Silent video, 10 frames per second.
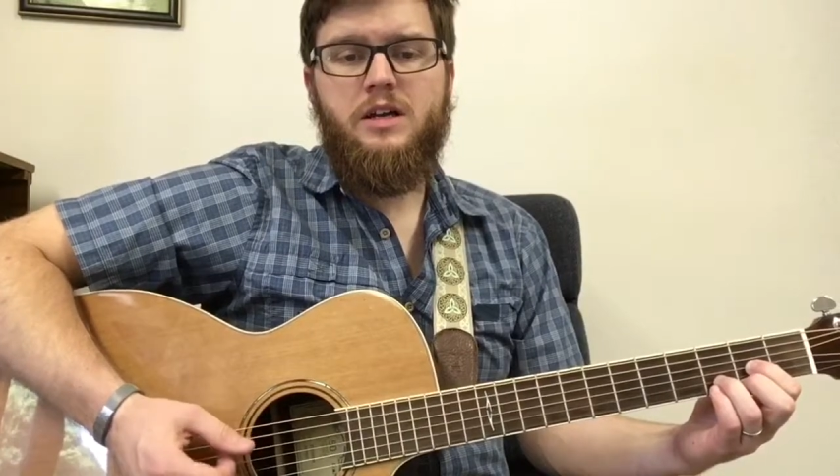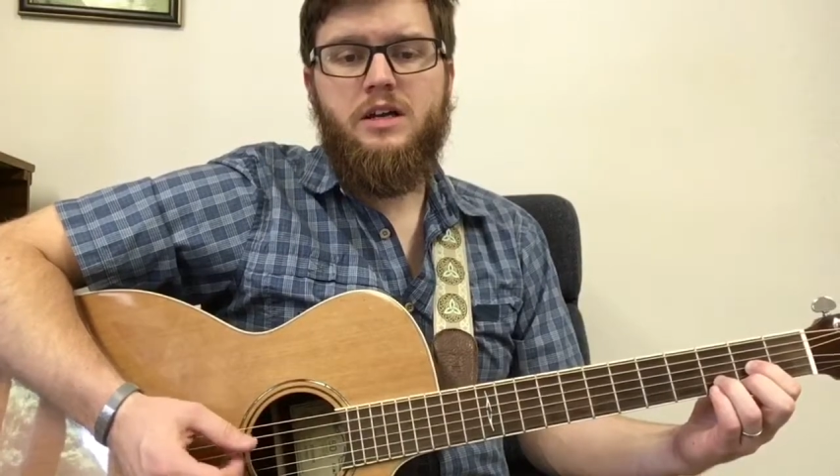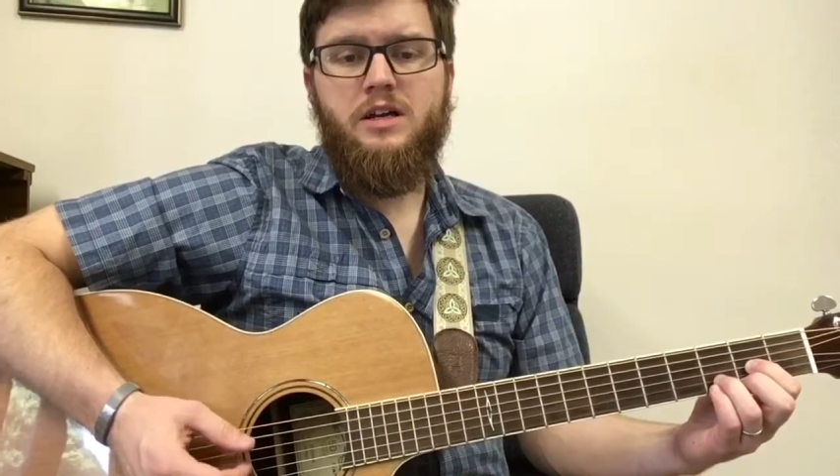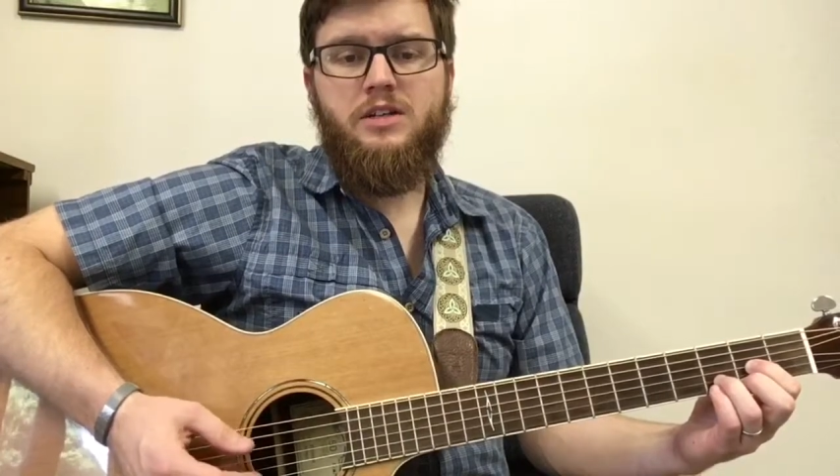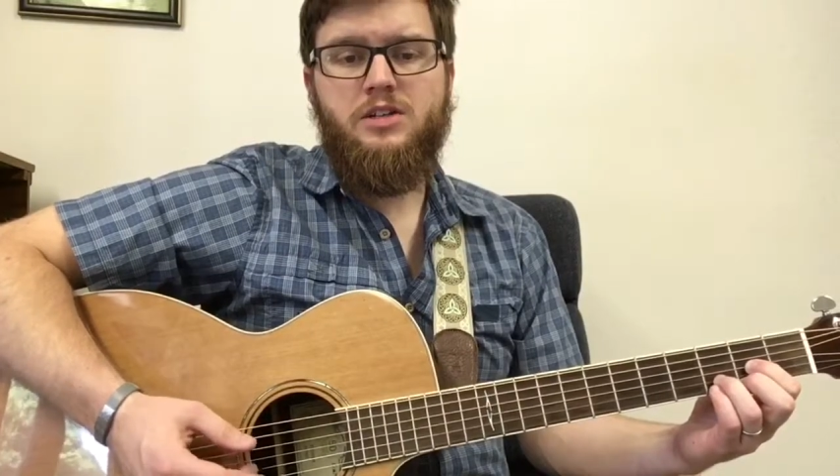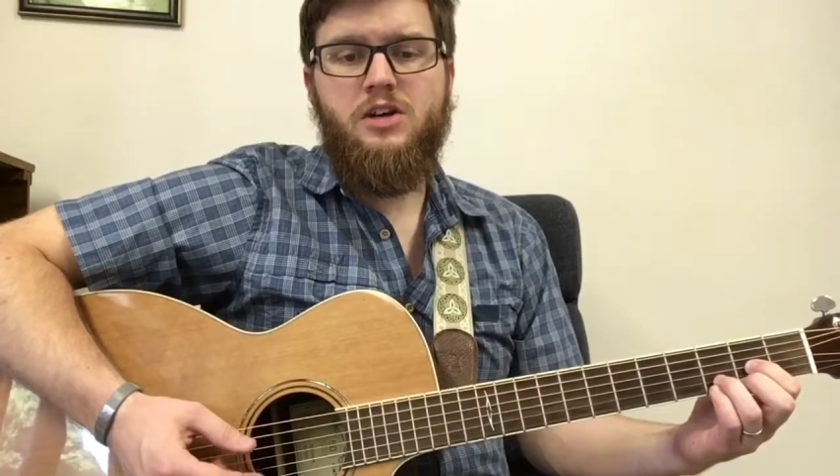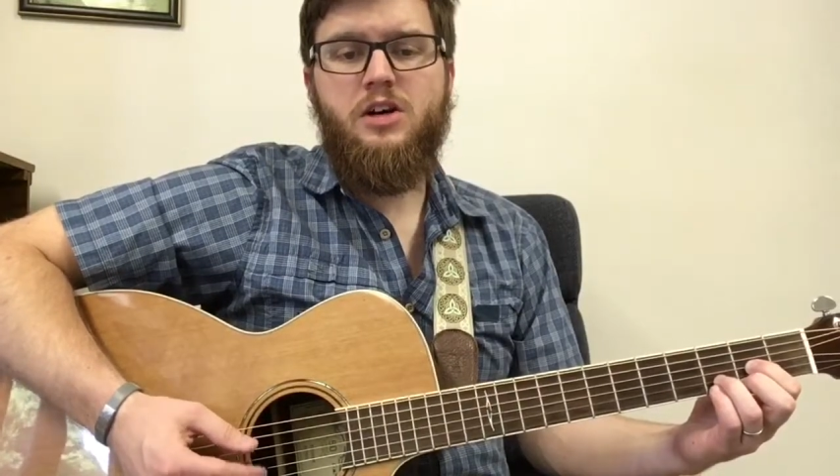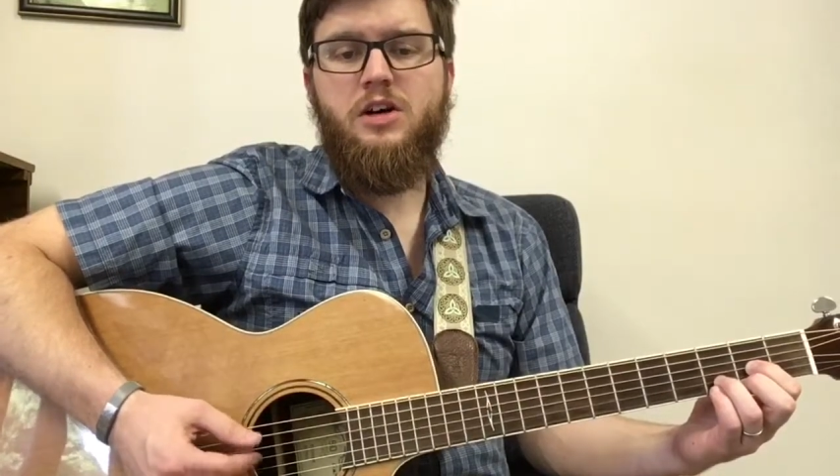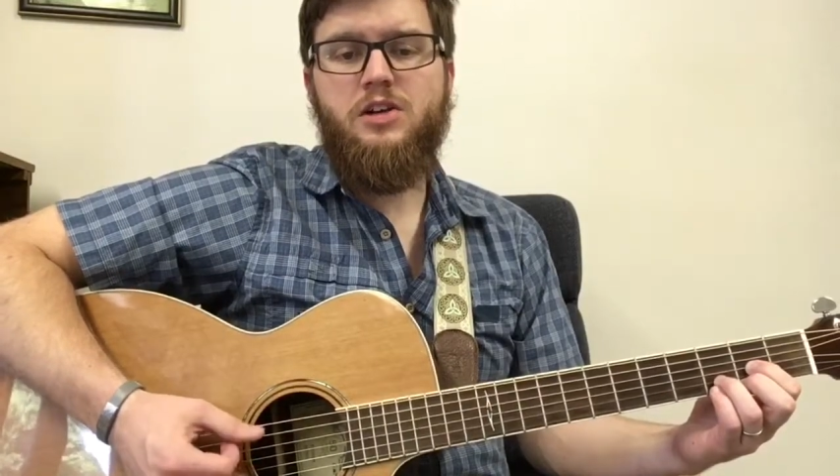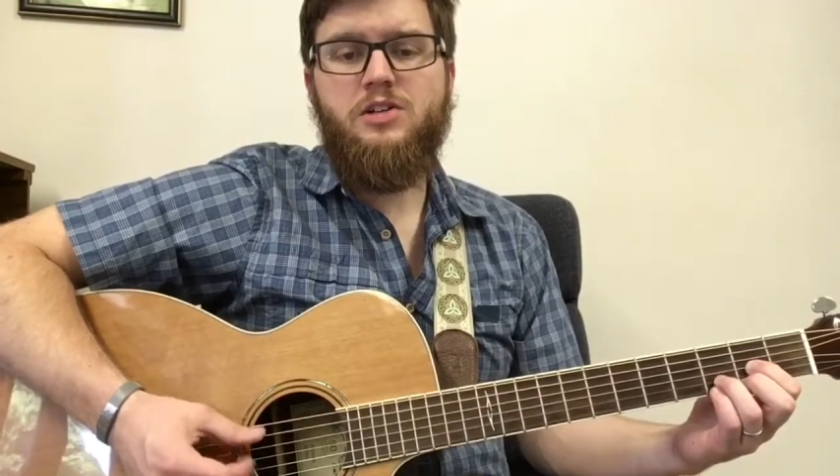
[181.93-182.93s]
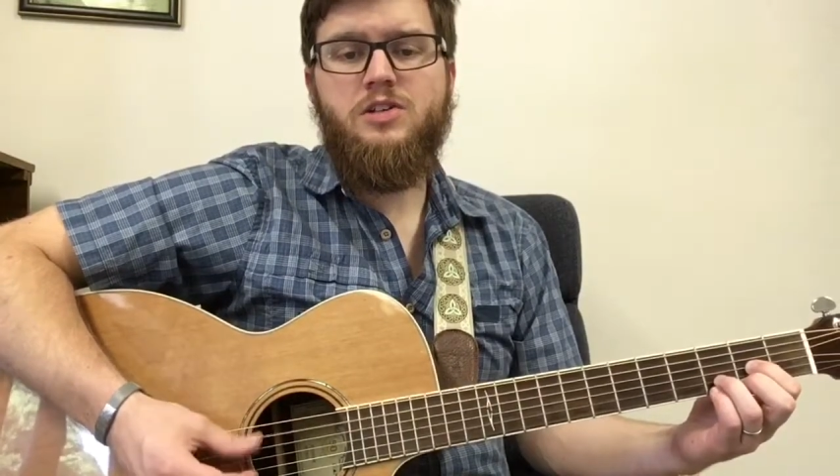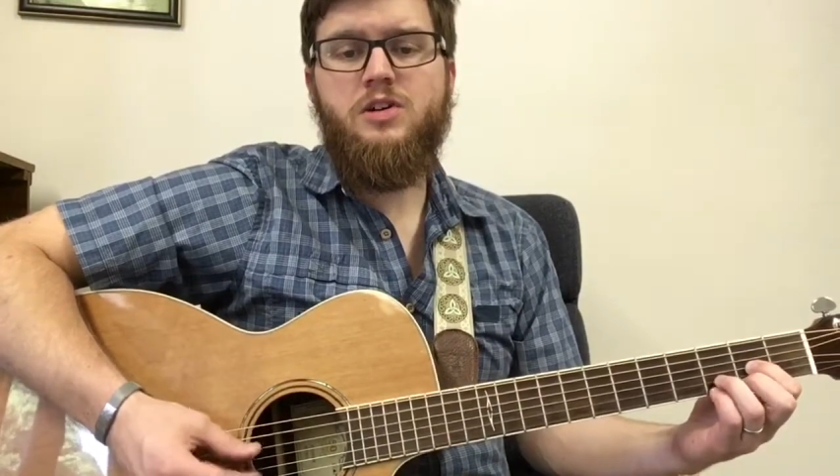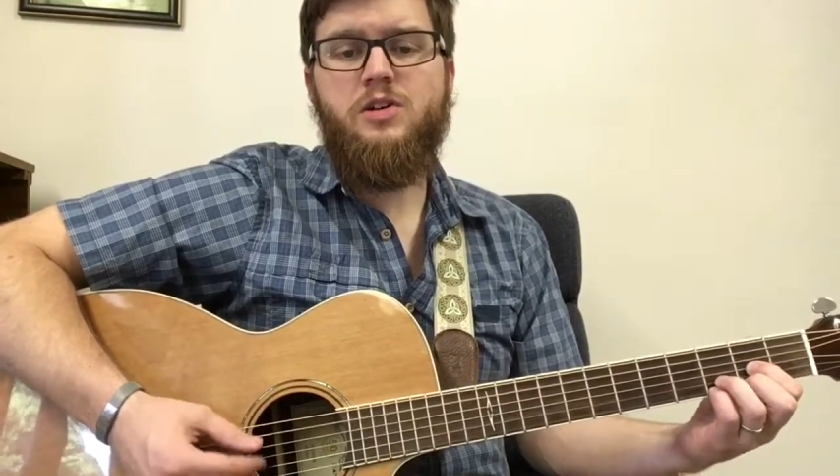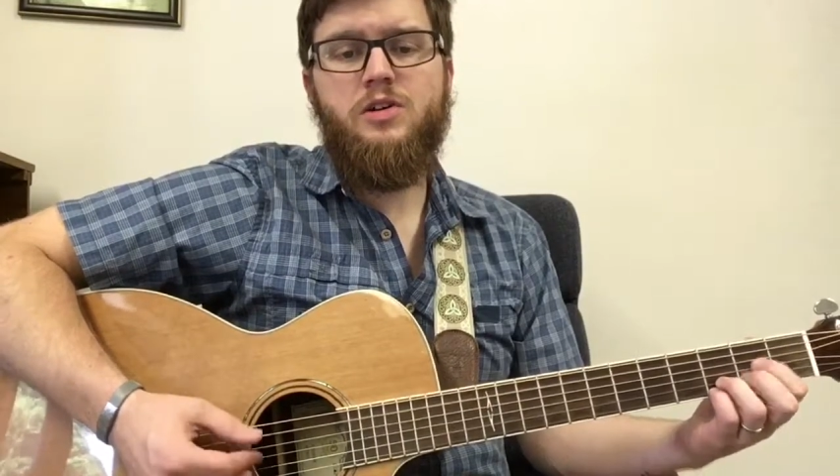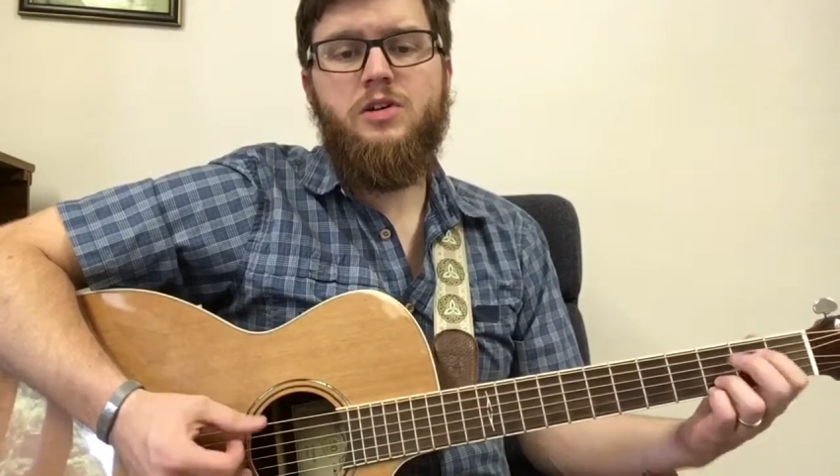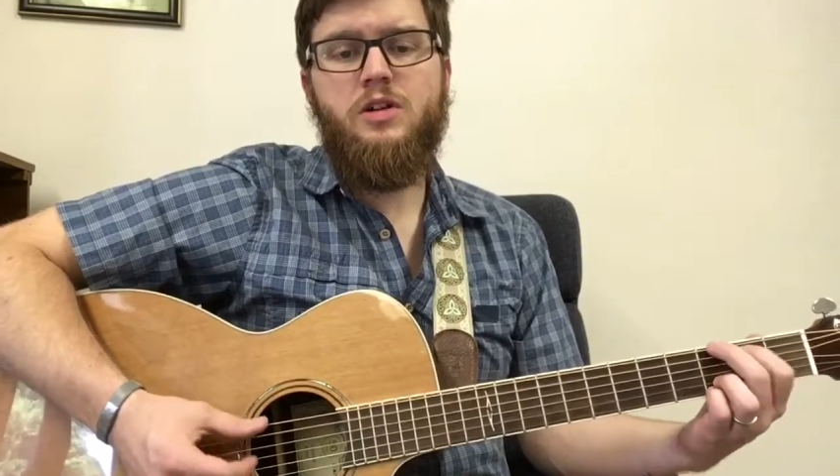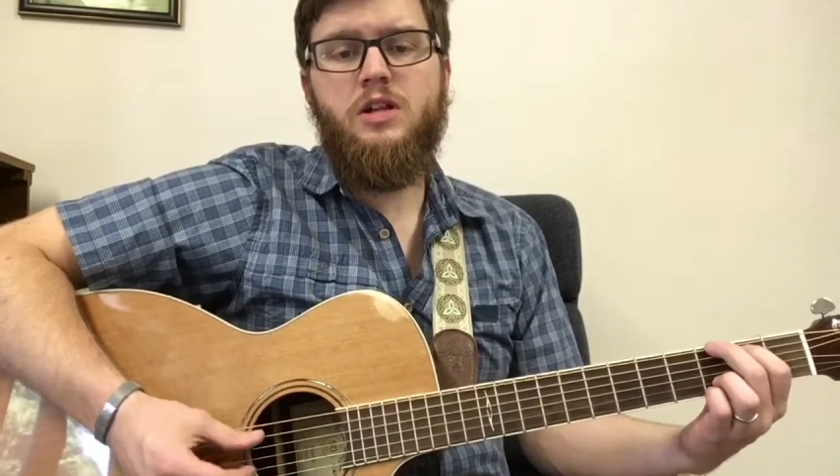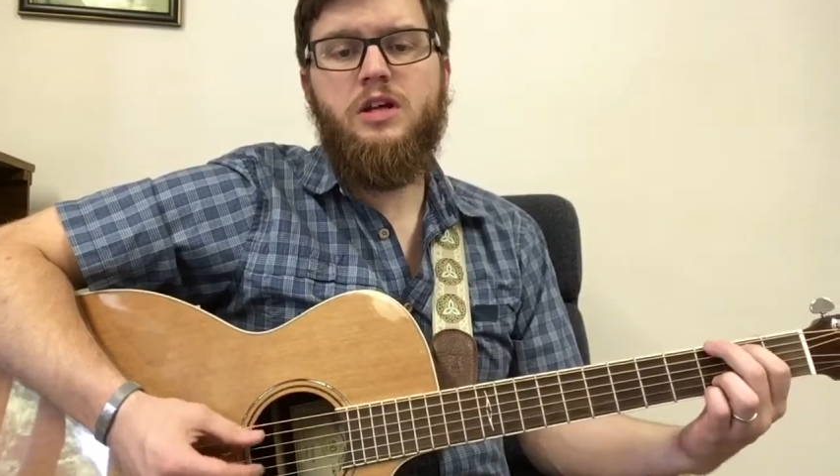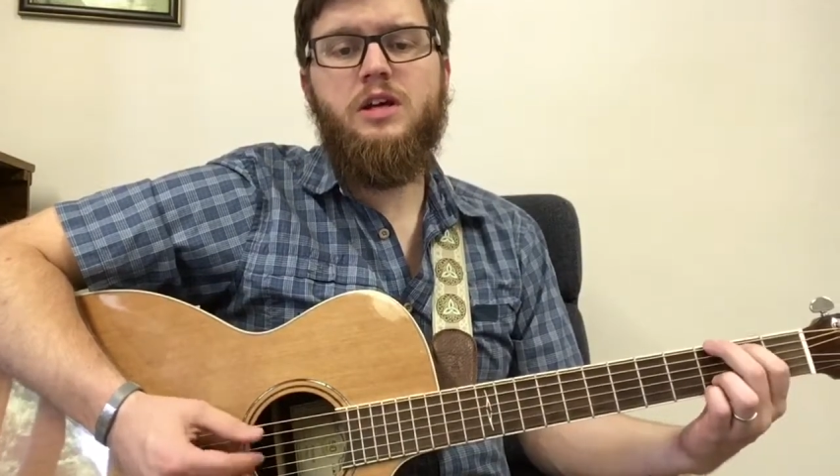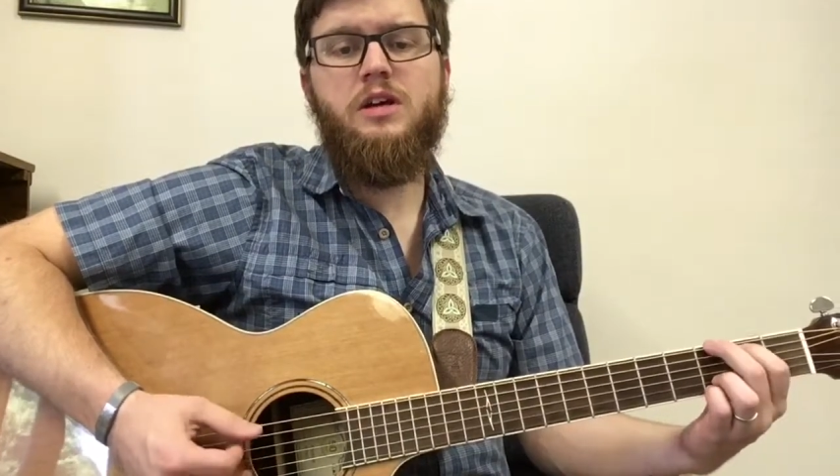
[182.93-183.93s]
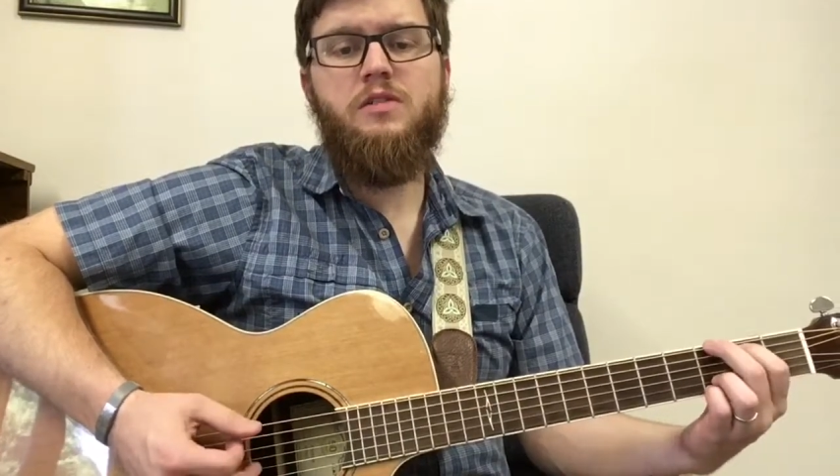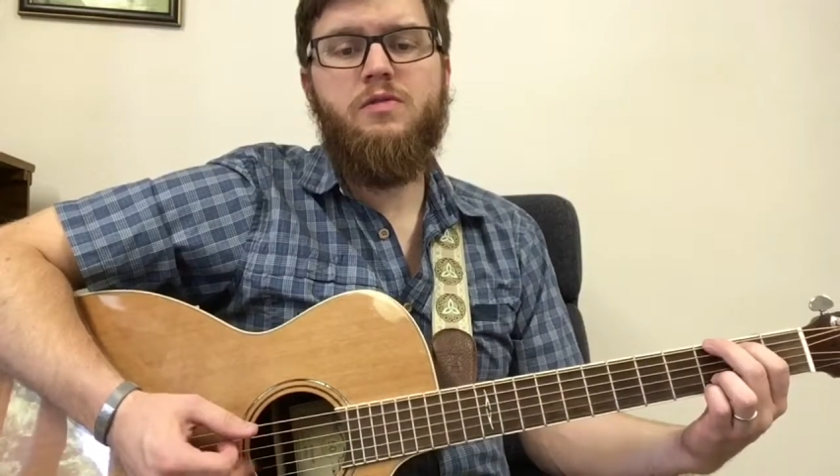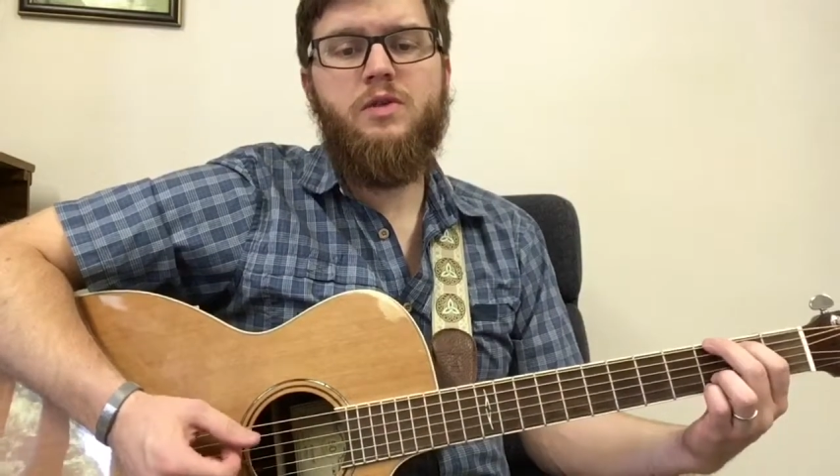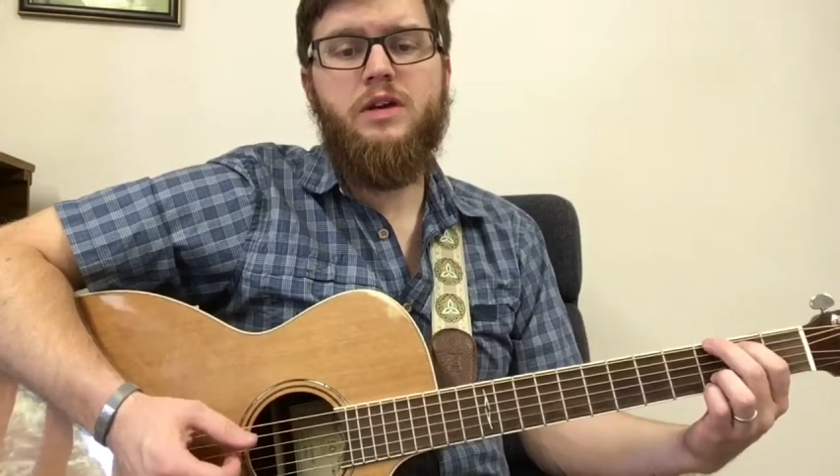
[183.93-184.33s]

us also live